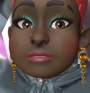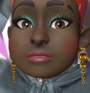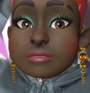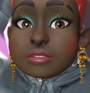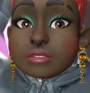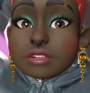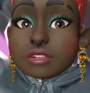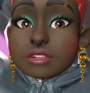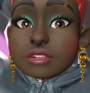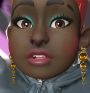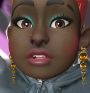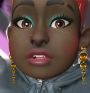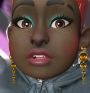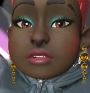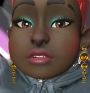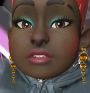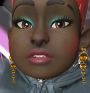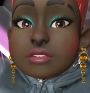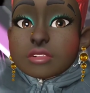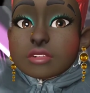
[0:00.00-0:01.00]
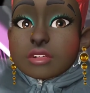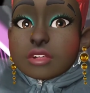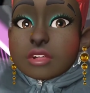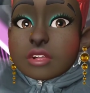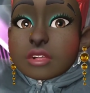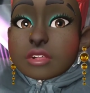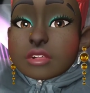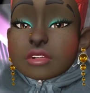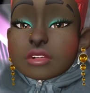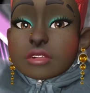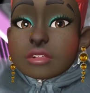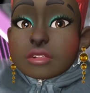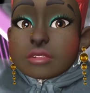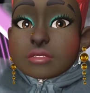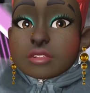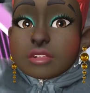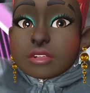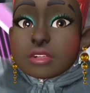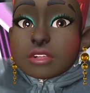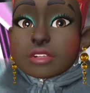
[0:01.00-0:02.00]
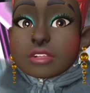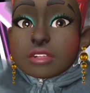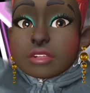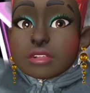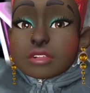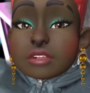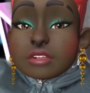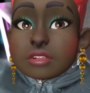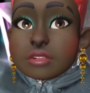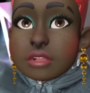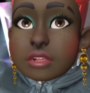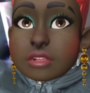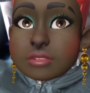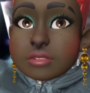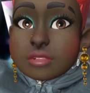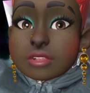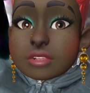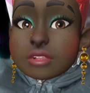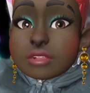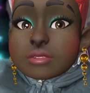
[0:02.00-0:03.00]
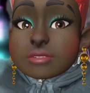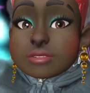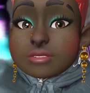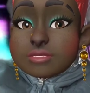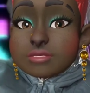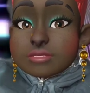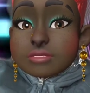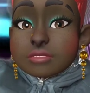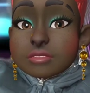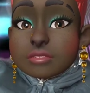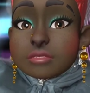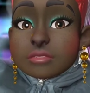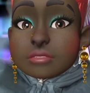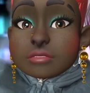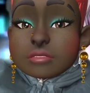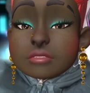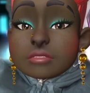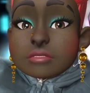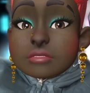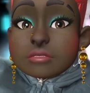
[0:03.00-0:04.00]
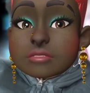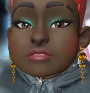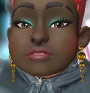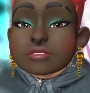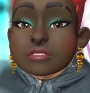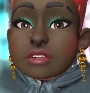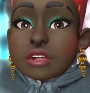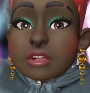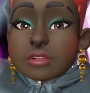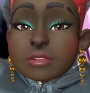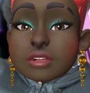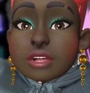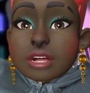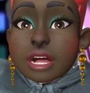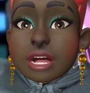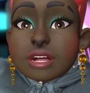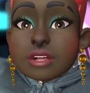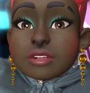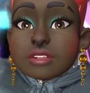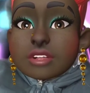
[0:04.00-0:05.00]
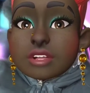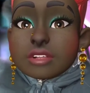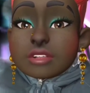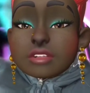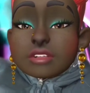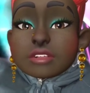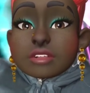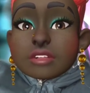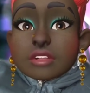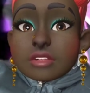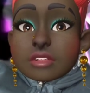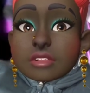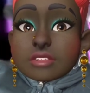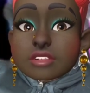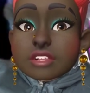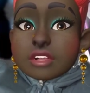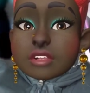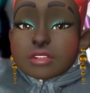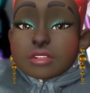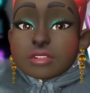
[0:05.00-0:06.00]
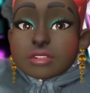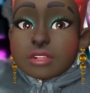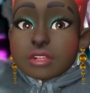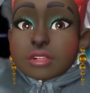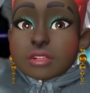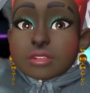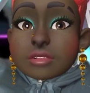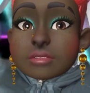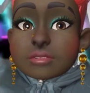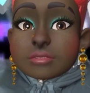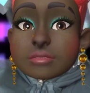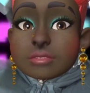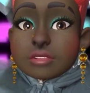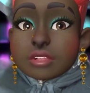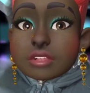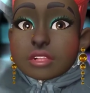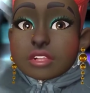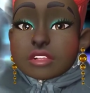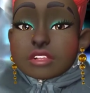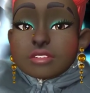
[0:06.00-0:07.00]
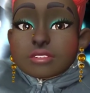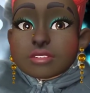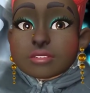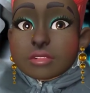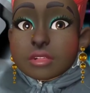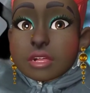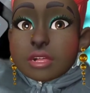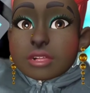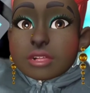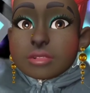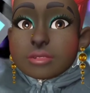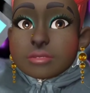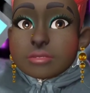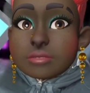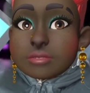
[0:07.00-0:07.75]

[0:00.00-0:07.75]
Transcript: you know, before releasing the Thriller video. But I don't think this is going to affect her at all. Because, for one,